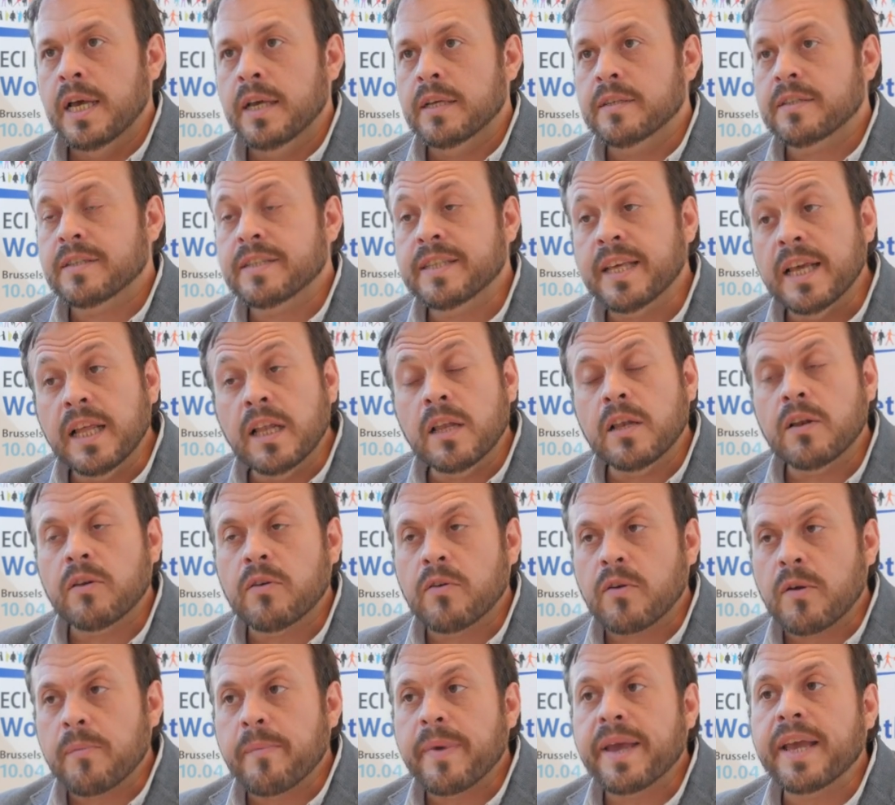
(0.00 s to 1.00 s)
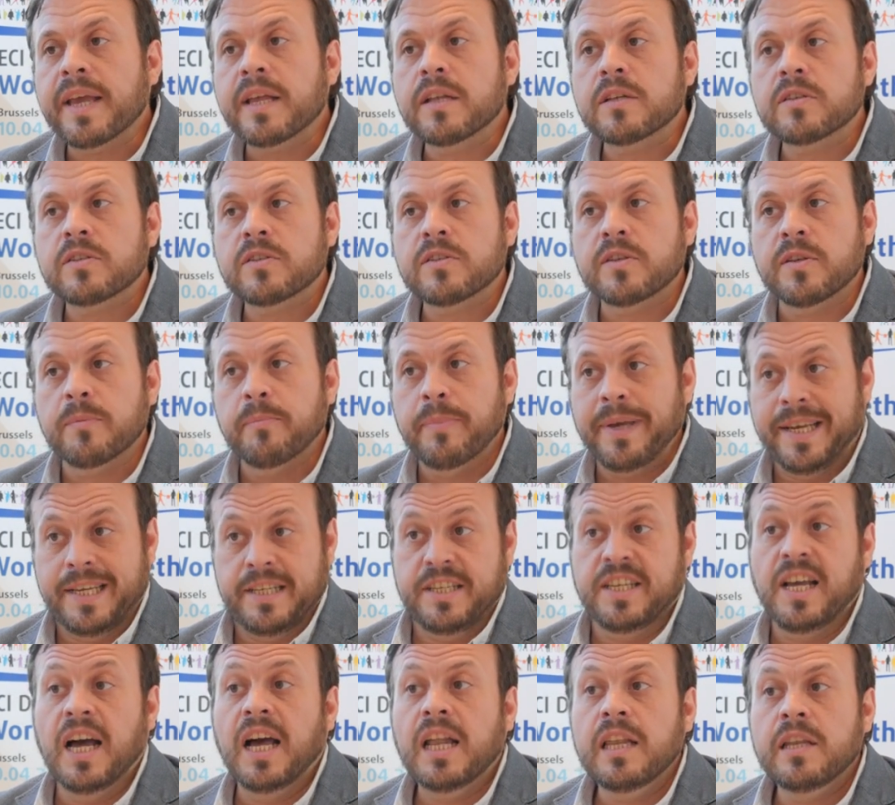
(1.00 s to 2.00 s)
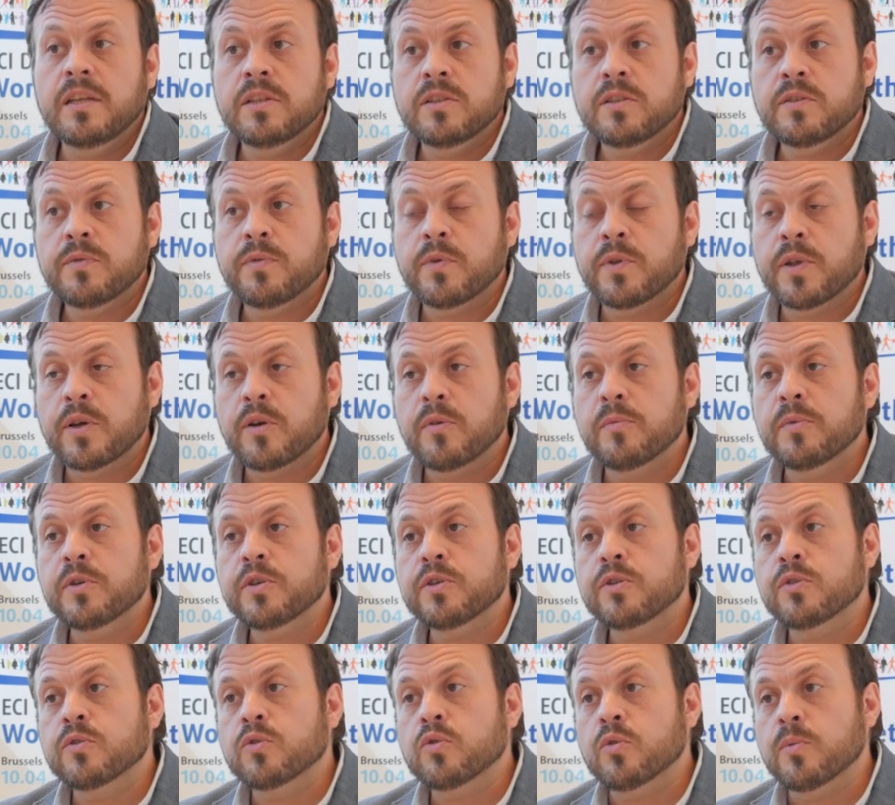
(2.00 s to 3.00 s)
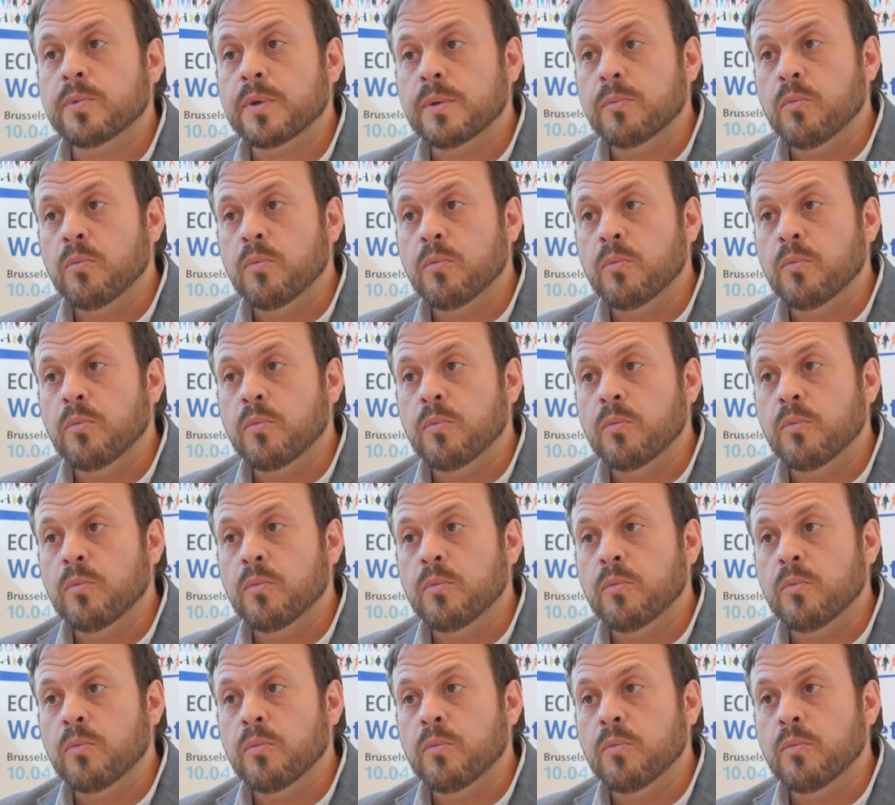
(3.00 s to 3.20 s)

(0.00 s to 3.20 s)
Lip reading: Still remains the big challenge for the Commission to be